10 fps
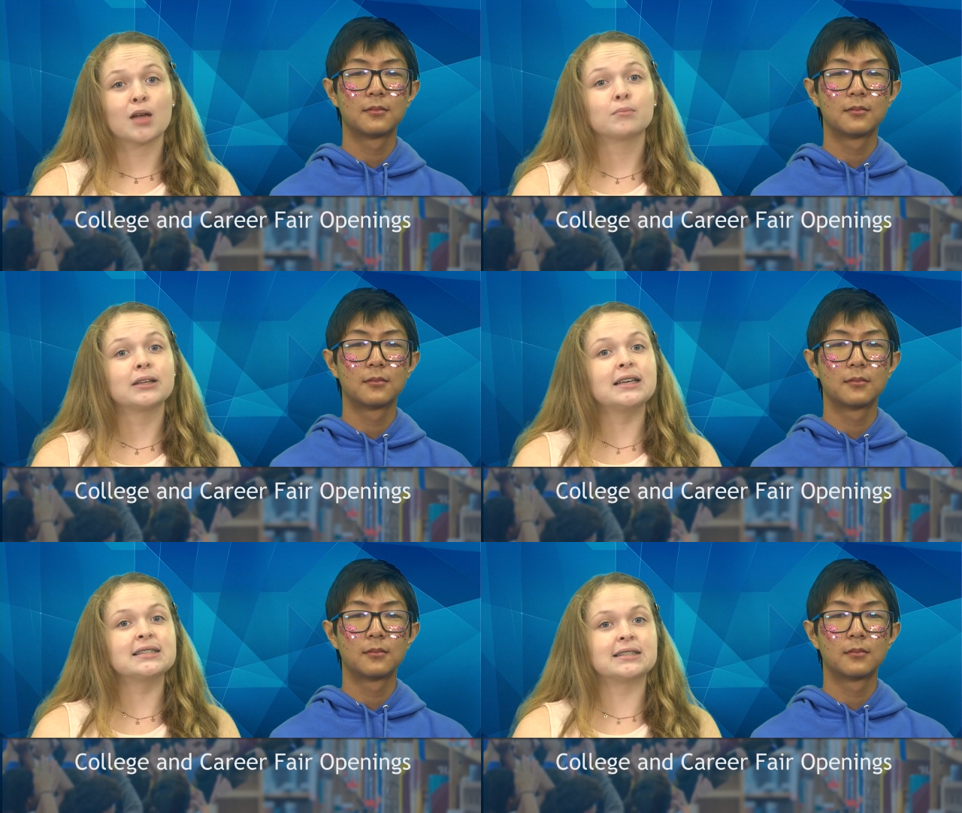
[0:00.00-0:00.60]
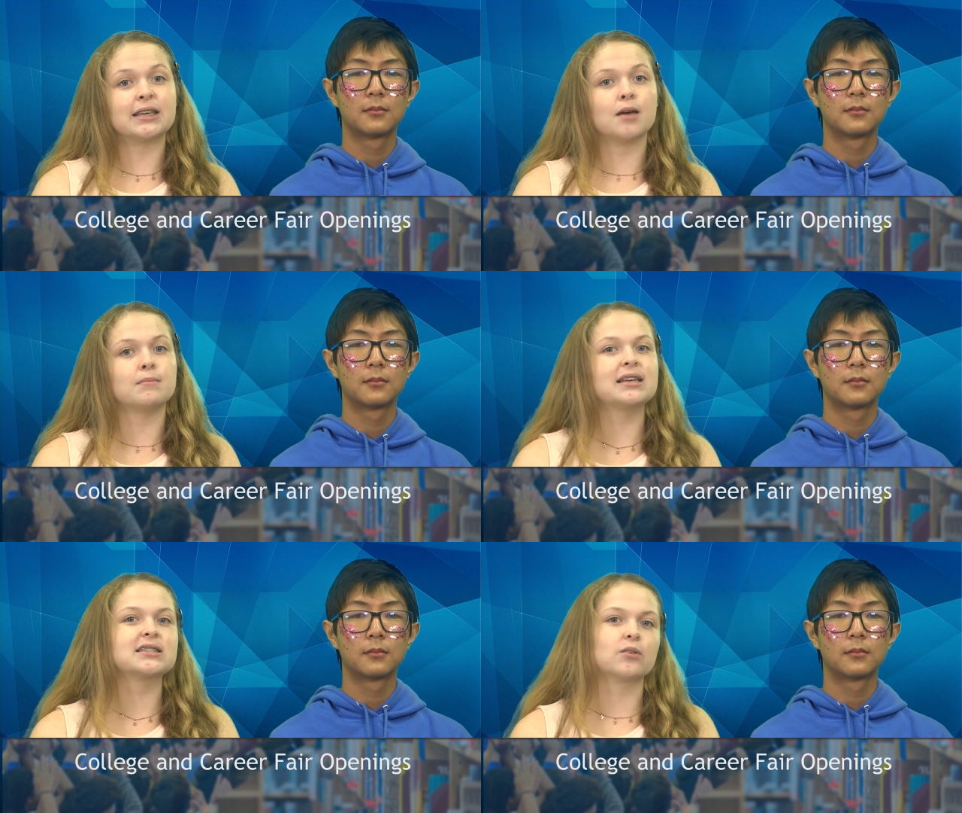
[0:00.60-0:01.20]
Speaker 1: Please see
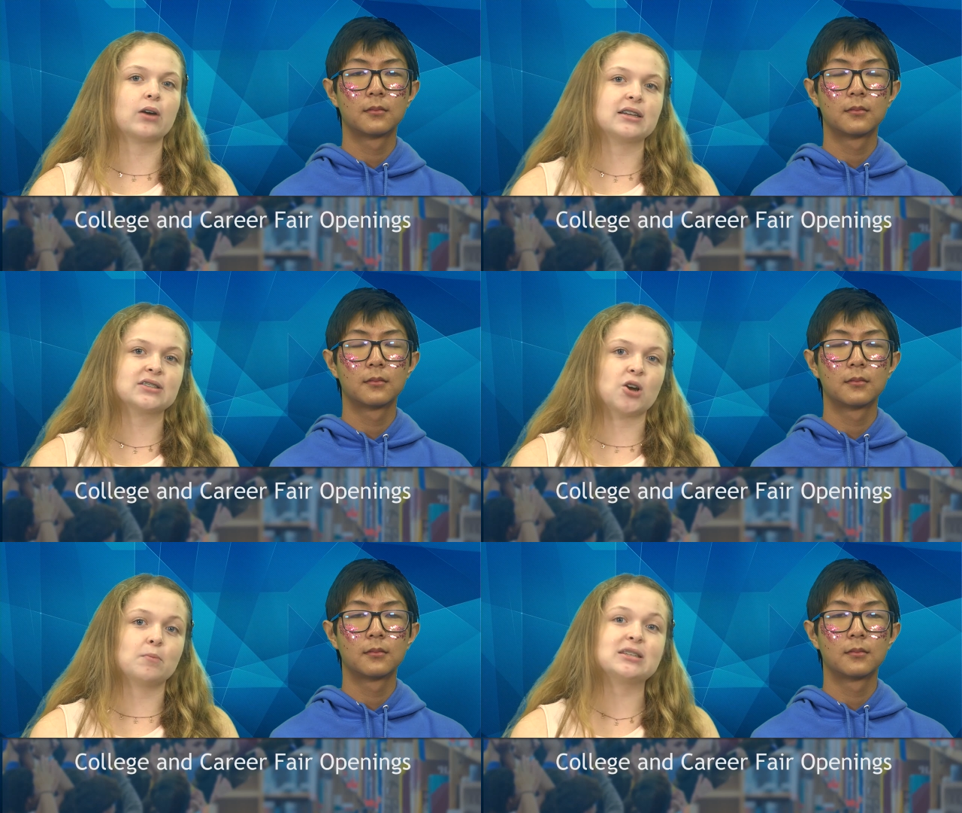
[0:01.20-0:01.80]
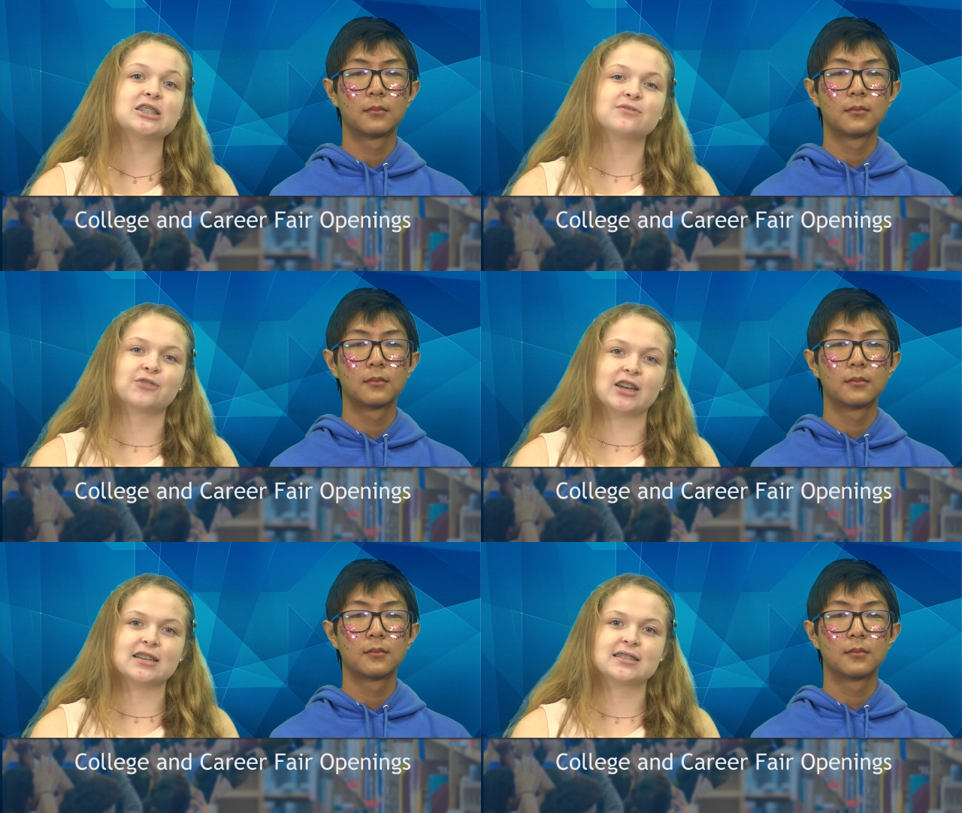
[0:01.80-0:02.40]
Ms. Loris or Mrs.
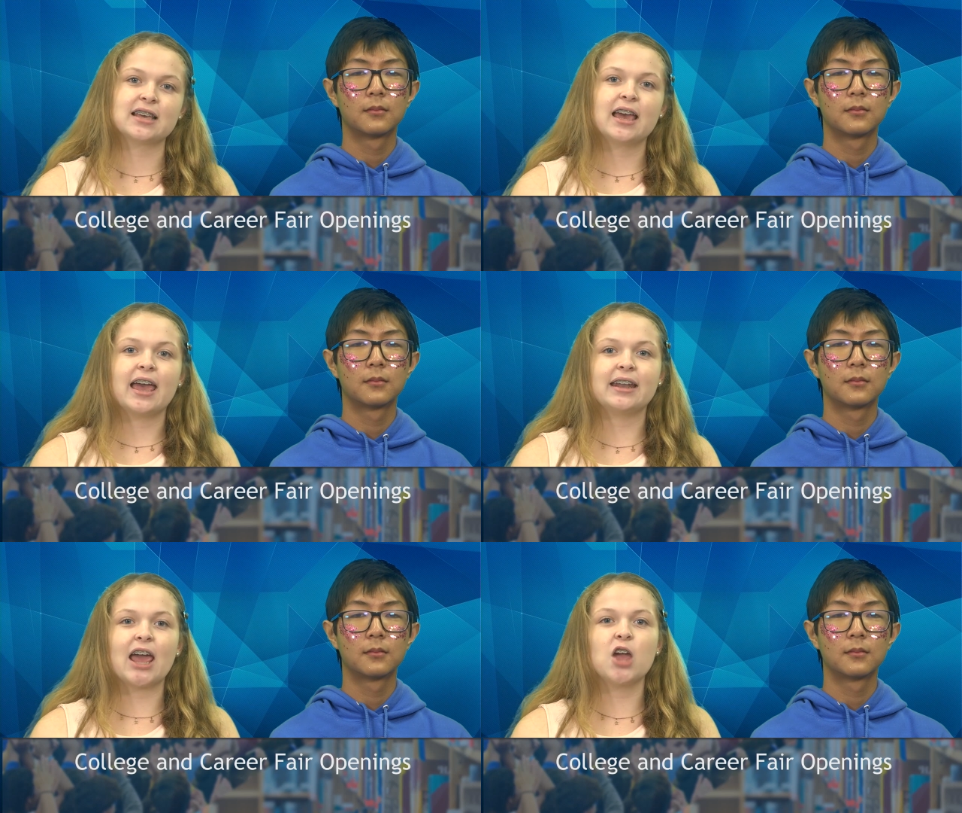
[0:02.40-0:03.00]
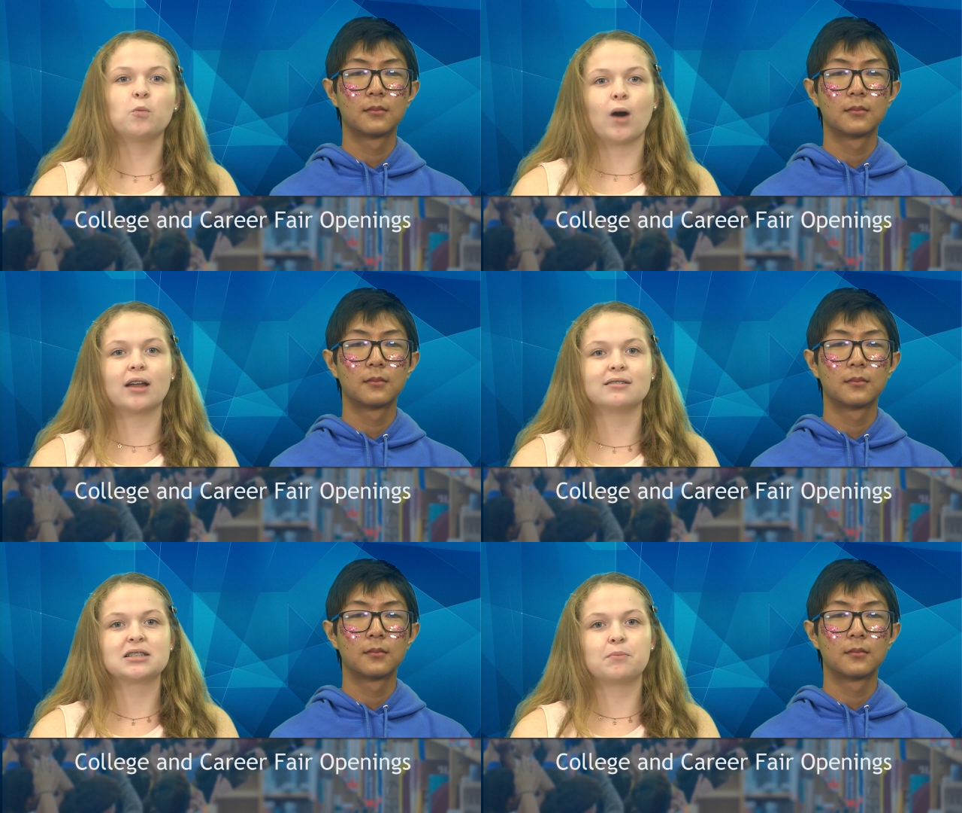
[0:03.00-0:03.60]
Frias in
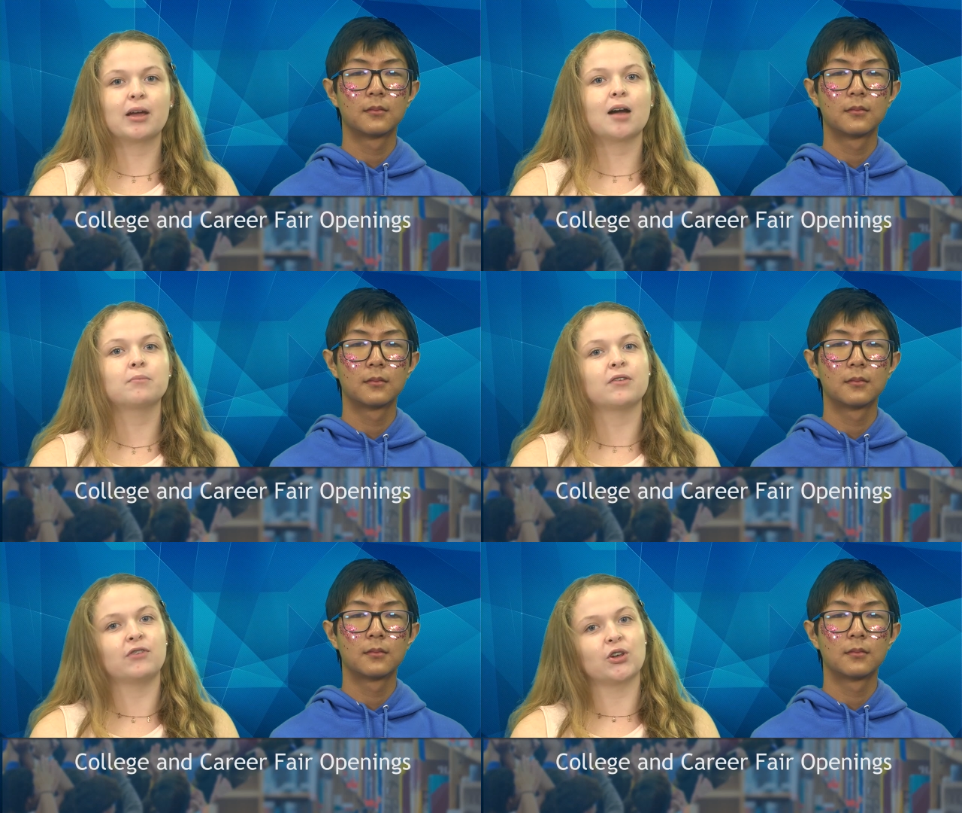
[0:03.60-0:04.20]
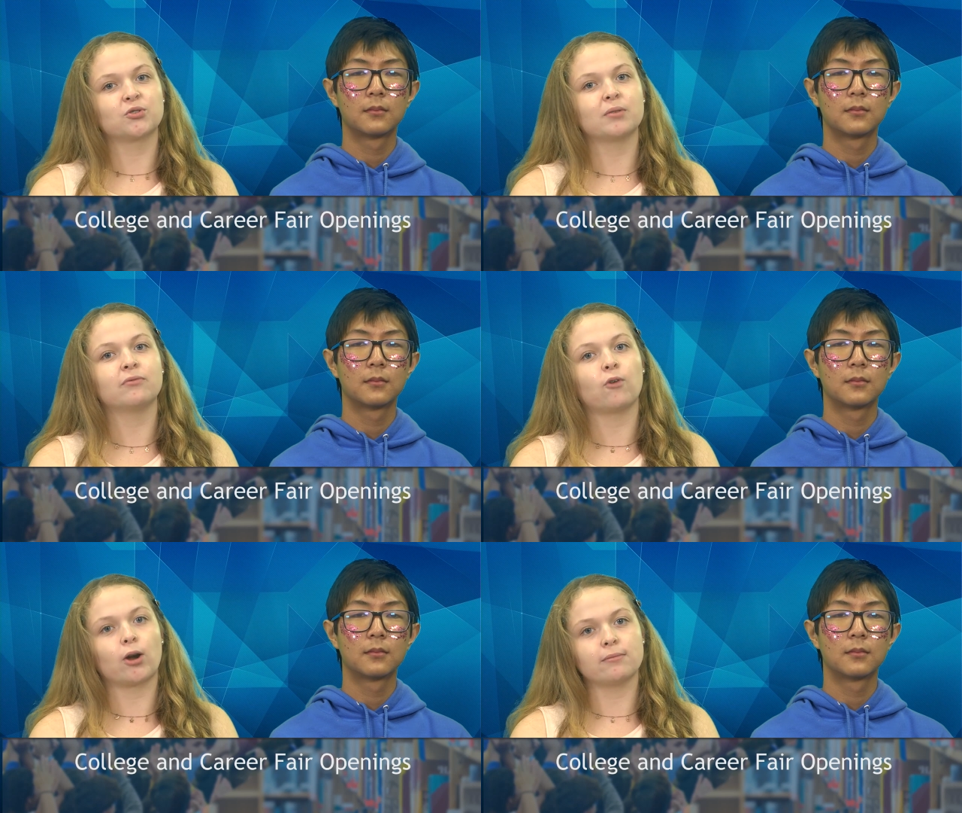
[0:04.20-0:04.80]
A1 to pick up the field trip
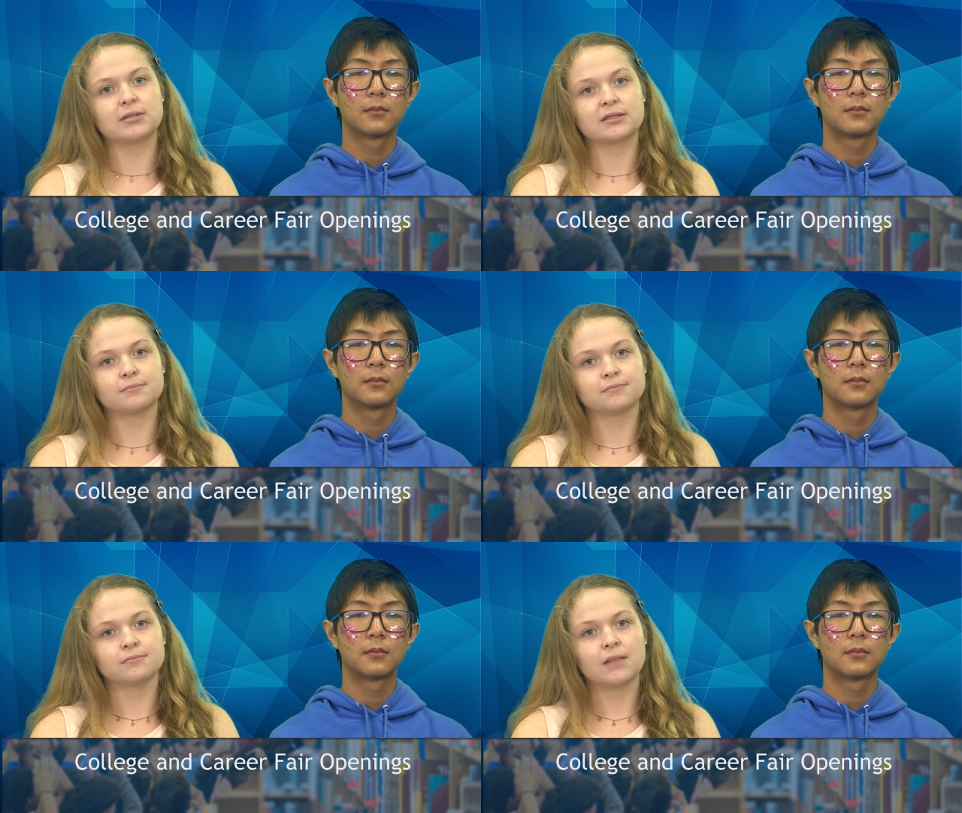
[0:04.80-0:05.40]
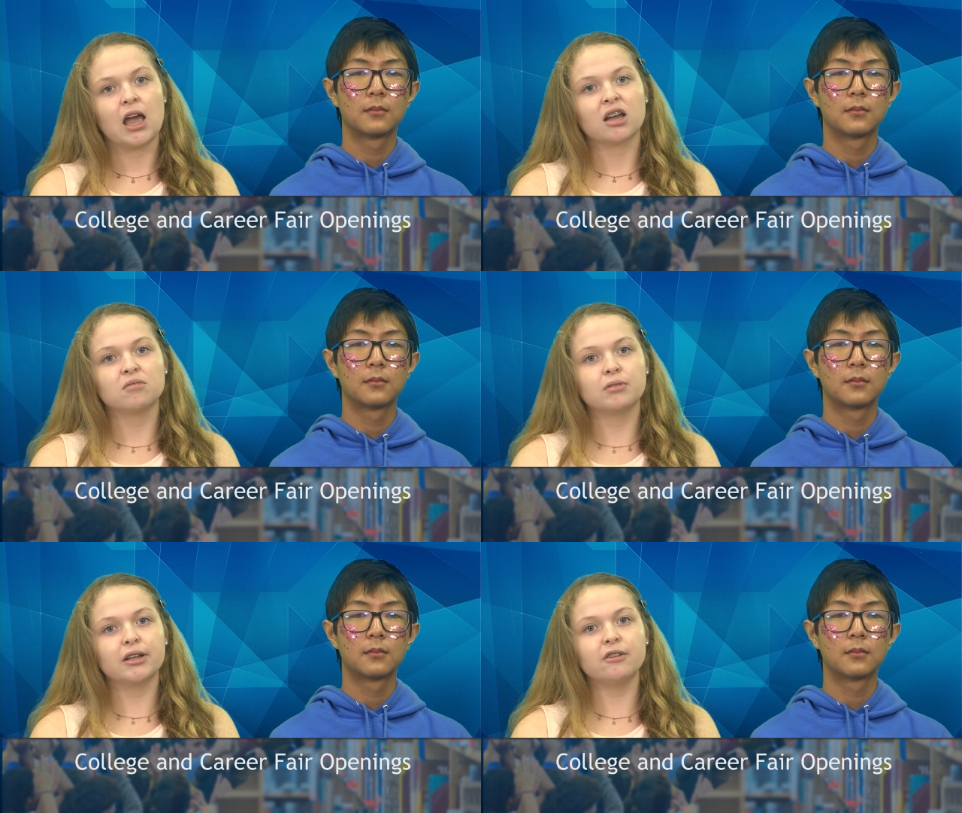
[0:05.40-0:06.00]
forms.
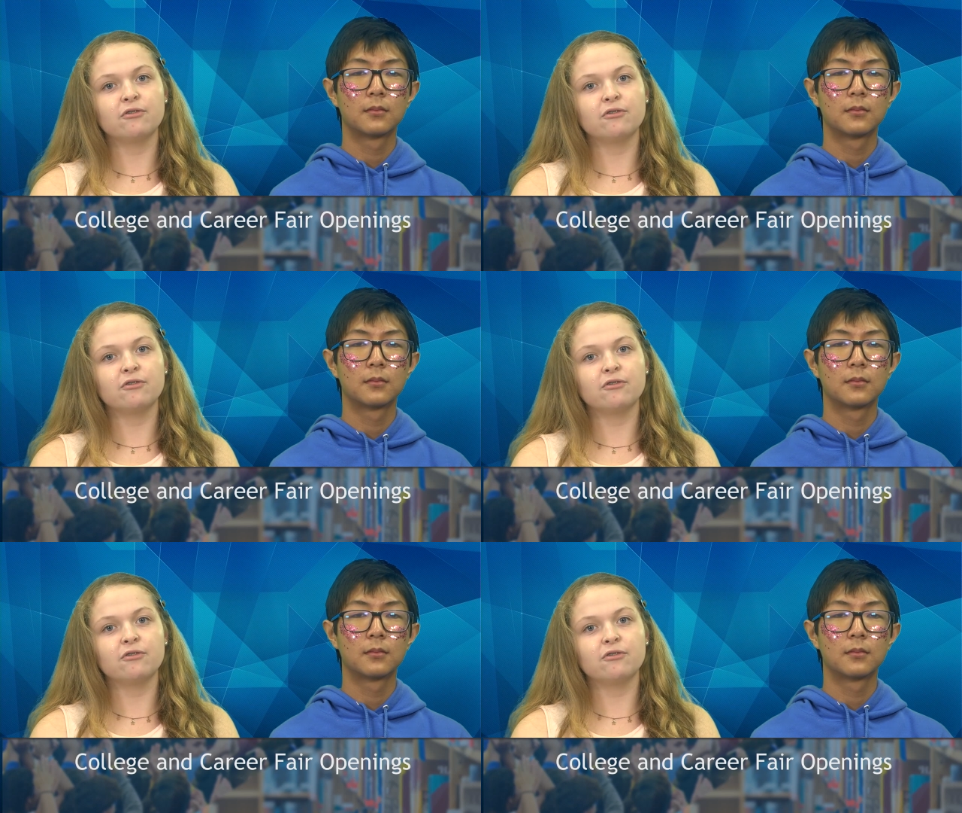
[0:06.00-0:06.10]
Completed